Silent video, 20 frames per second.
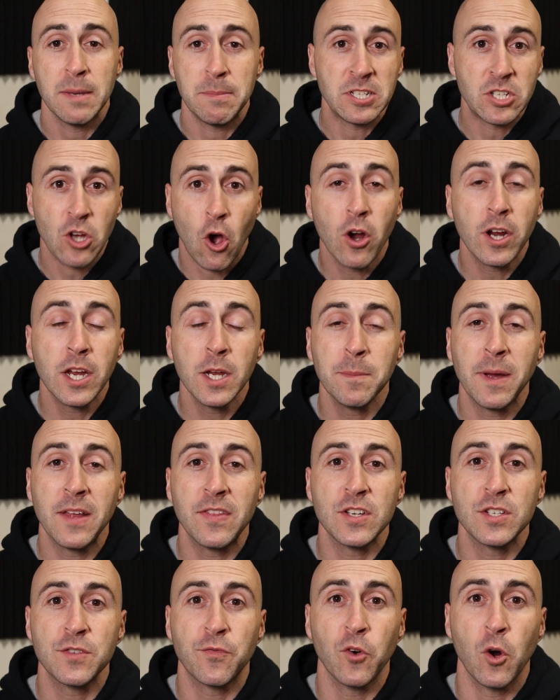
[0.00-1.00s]
They've been talking
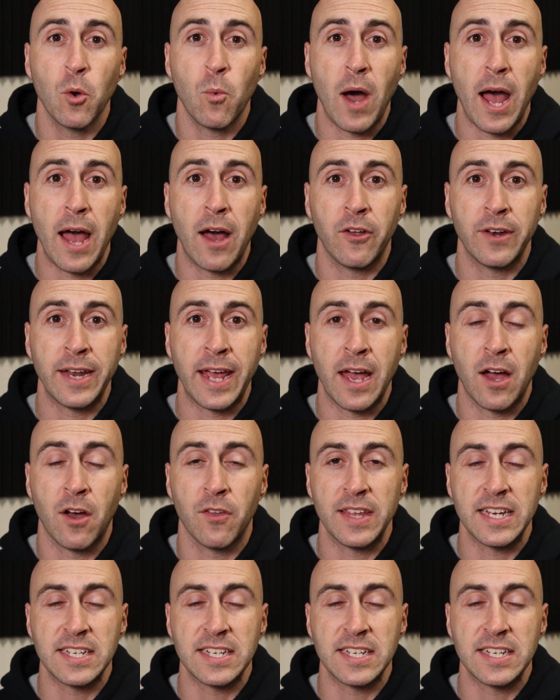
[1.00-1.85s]
about this for a while now.